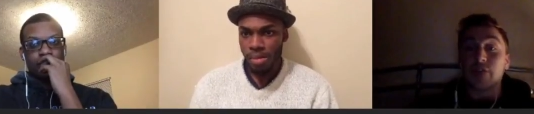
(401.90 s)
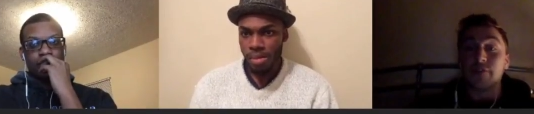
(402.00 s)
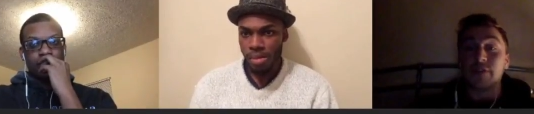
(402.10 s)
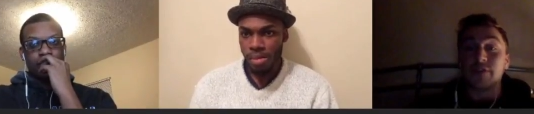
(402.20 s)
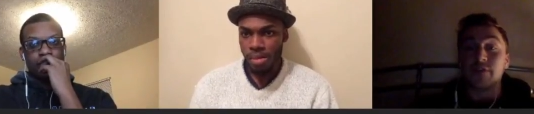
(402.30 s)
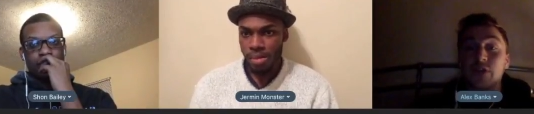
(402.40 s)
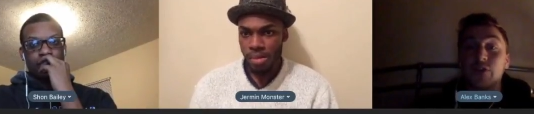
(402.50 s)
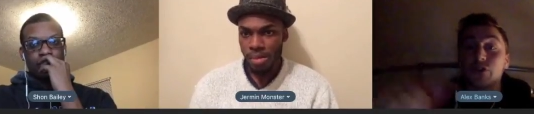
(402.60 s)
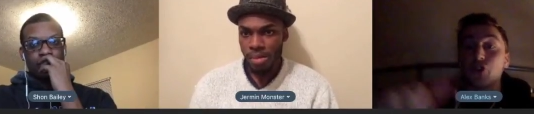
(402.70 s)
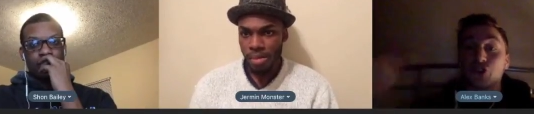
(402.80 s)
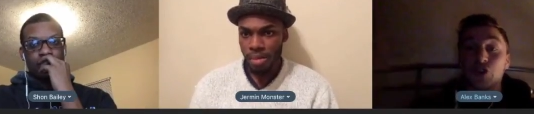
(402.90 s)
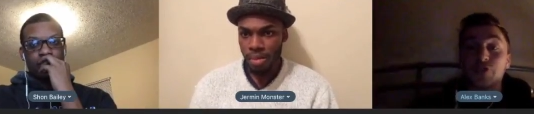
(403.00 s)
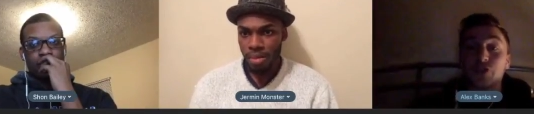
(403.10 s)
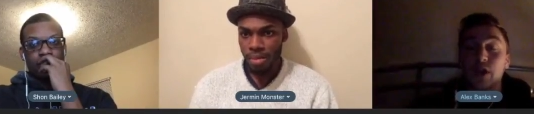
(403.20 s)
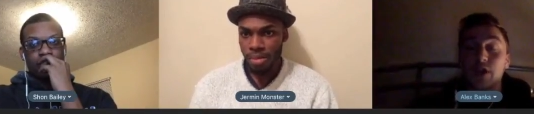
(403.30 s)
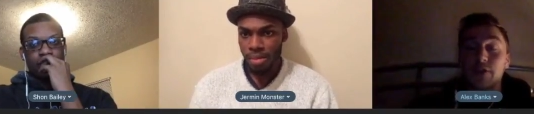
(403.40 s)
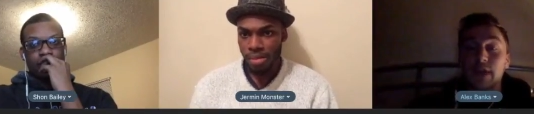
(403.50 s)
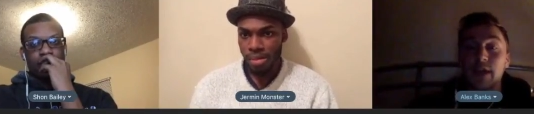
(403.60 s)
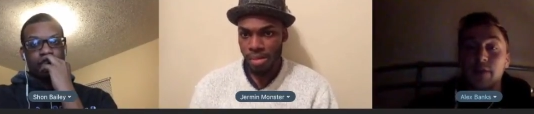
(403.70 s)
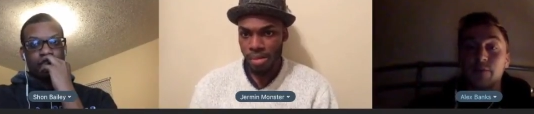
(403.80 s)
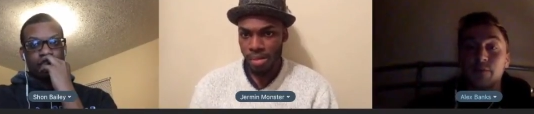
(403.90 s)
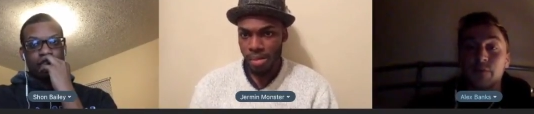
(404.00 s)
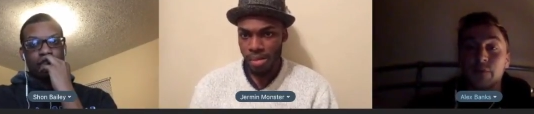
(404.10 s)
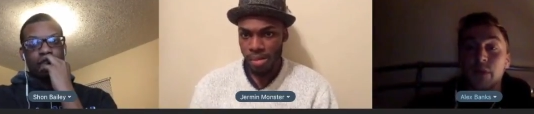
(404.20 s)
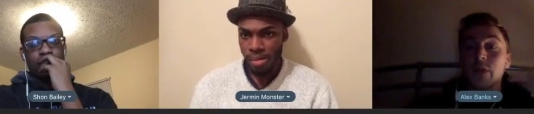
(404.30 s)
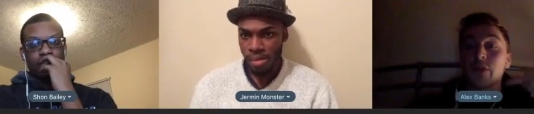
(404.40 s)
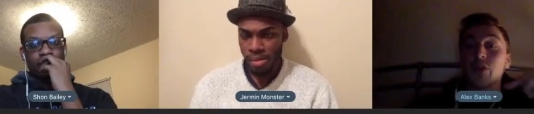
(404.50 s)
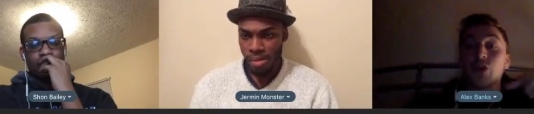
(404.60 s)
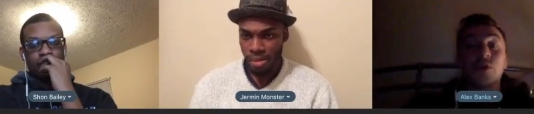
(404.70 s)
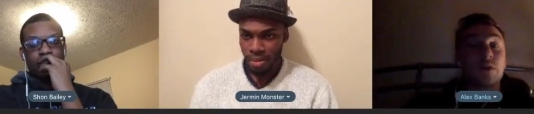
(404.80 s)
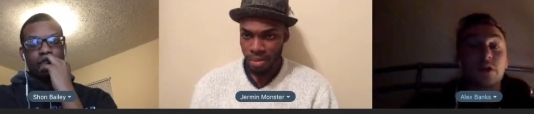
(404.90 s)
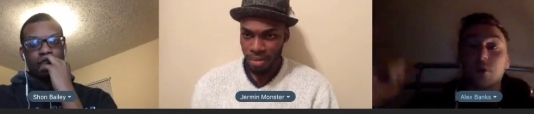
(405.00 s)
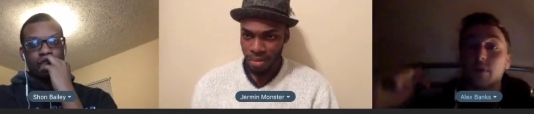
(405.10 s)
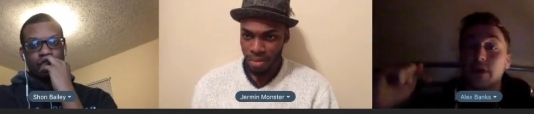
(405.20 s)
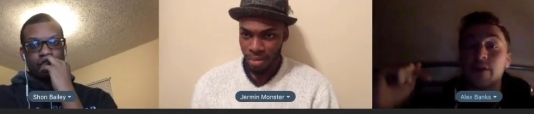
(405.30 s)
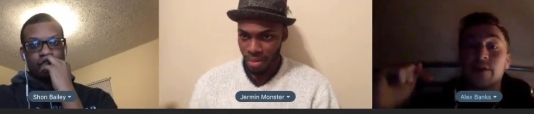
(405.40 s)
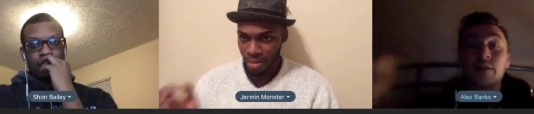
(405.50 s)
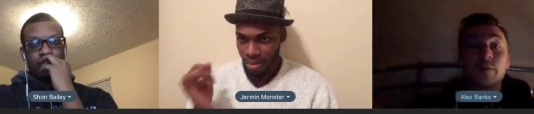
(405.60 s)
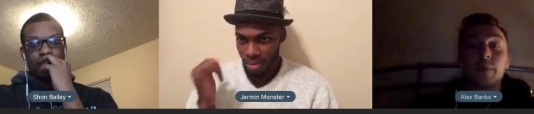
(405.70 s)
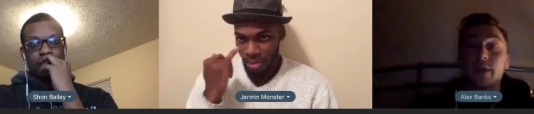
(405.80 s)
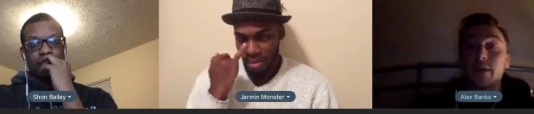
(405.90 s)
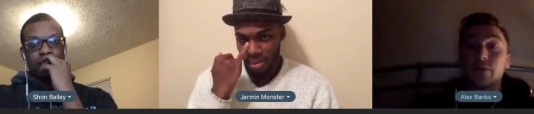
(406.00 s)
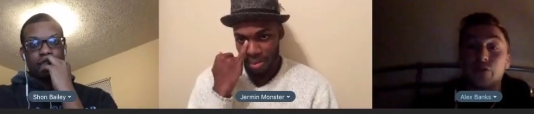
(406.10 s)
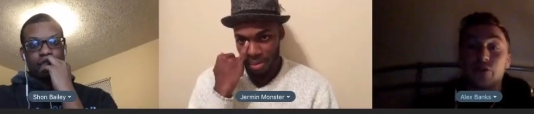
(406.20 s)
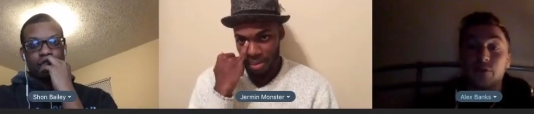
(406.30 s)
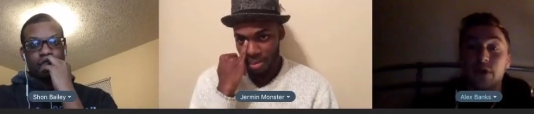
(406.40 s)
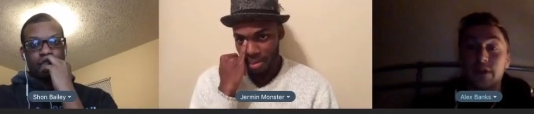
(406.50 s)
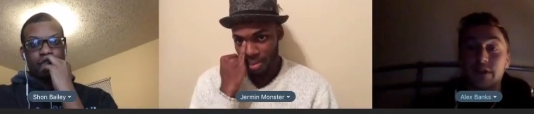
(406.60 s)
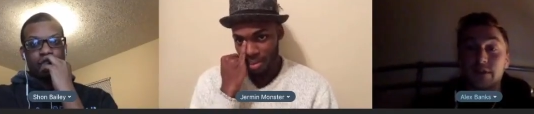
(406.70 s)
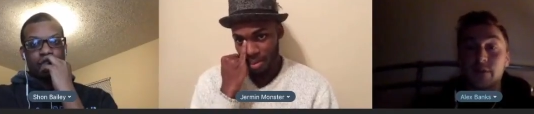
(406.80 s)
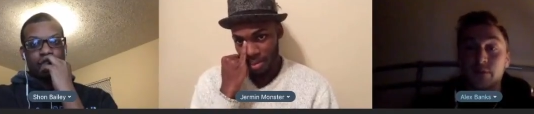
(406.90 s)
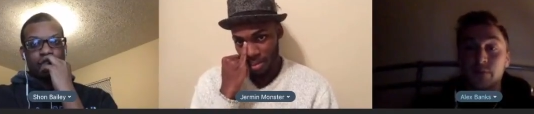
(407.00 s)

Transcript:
Speaker 1: After this vote, Sean's gone out of the game. You can come in, be that fourth person.